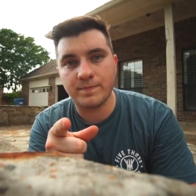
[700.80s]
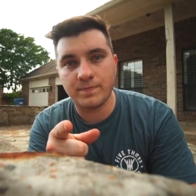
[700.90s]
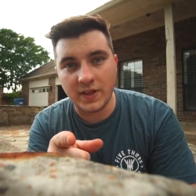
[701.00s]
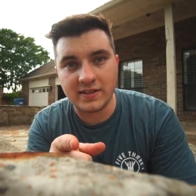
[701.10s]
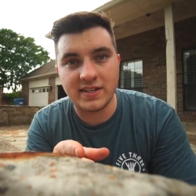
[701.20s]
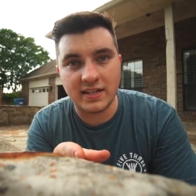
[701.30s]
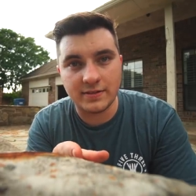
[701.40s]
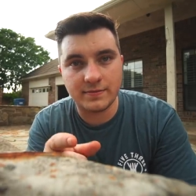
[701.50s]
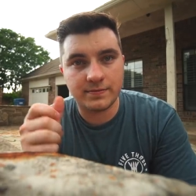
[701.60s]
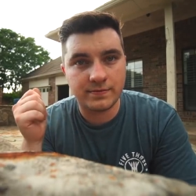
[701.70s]
that's it.
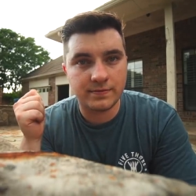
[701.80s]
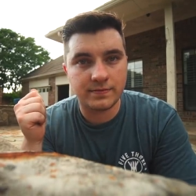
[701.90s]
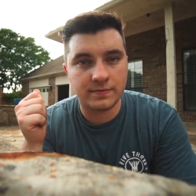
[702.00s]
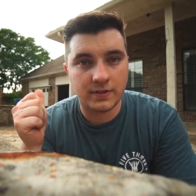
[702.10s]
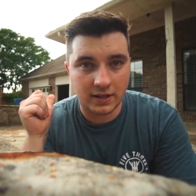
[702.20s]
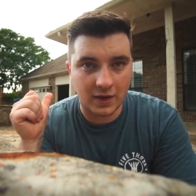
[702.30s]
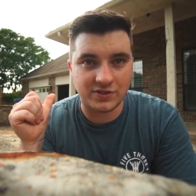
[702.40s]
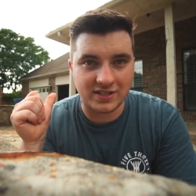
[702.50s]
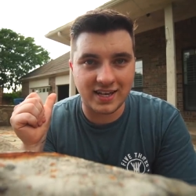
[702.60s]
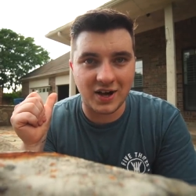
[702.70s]
And that was
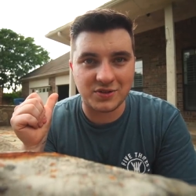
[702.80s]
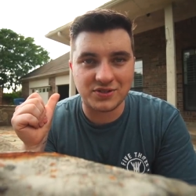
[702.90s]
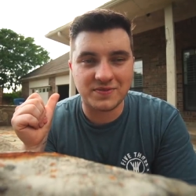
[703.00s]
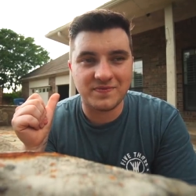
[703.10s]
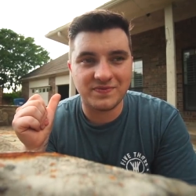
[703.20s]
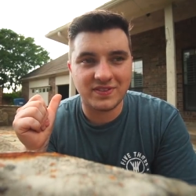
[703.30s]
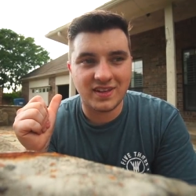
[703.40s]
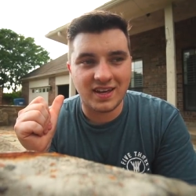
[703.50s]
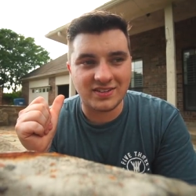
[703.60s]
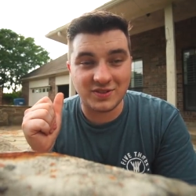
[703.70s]
this house.
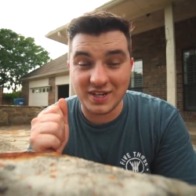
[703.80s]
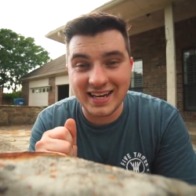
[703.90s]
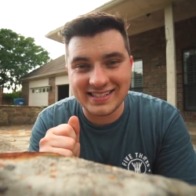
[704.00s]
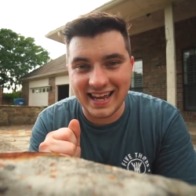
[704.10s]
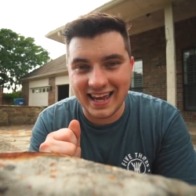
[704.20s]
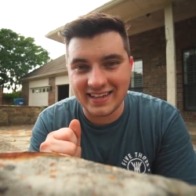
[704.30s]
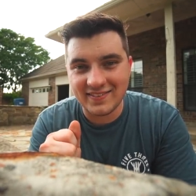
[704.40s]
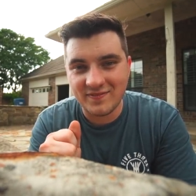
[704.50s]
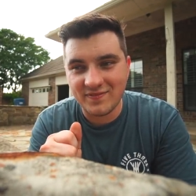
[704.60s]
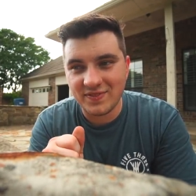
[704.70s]
And so the next day,
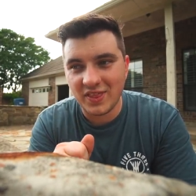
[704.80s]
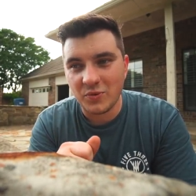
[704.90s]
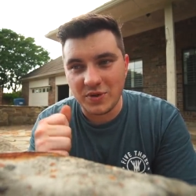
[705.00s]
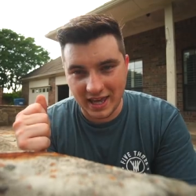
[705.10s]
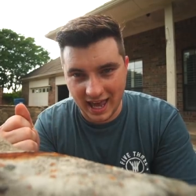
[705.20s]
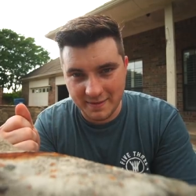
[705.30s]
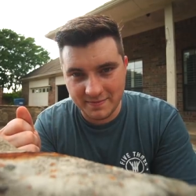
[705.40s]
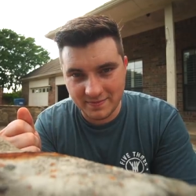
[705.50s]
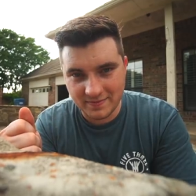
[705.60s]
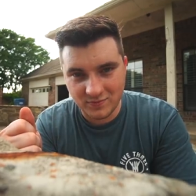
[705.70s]
we
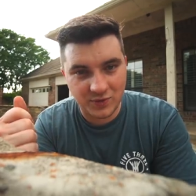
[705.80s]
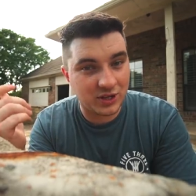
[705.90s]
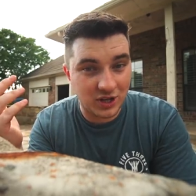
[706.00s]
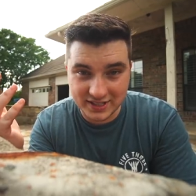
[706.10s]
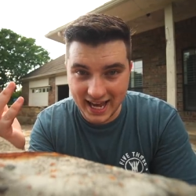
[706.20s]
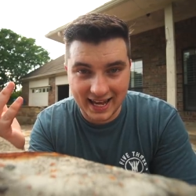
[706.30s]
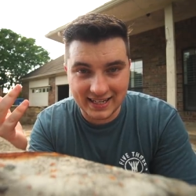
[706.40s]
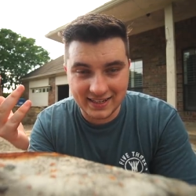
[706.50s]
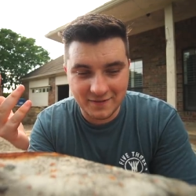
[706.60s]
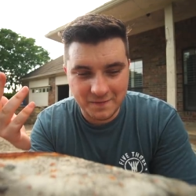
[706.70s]
came, we looked at
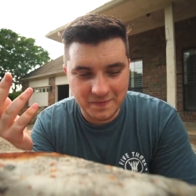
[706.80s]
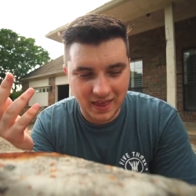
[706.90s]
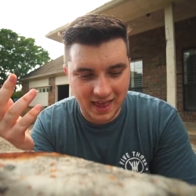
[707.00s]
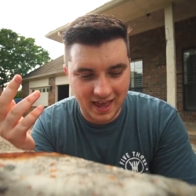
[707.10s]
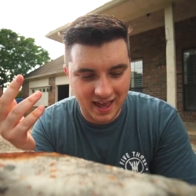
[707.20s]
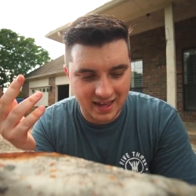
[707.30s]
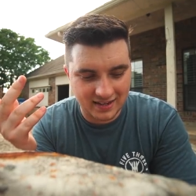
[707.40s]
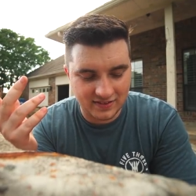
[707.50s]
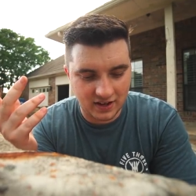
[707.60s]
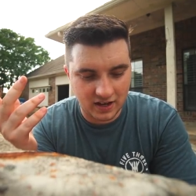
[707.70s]
it,
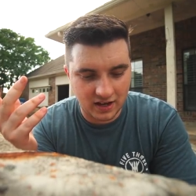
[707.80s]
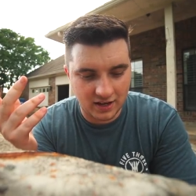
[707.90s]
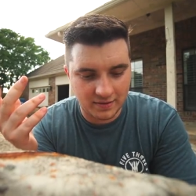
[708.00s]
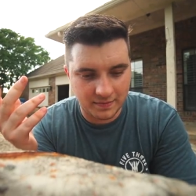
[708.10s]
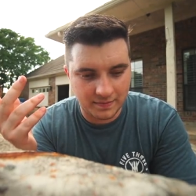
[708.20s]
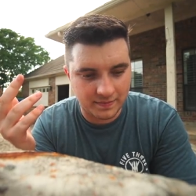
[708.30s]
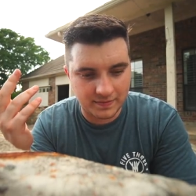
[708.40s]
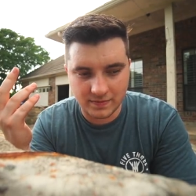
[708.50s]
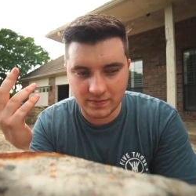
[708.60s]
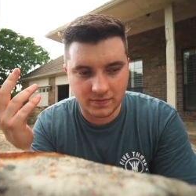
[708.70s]
and um,
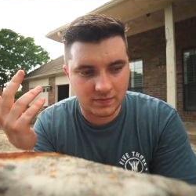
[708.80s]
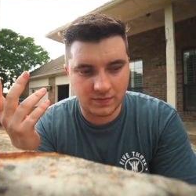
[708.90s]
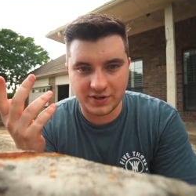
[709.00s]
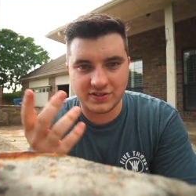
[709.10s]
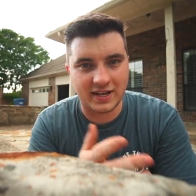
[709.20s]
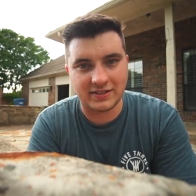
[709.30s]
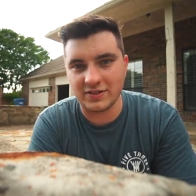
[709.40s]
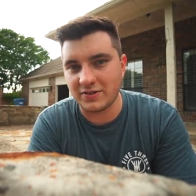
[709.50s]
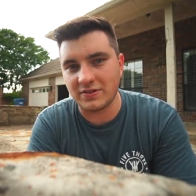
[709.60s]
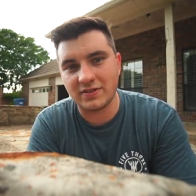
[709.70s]
we're just like,
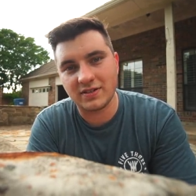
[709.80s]
dude,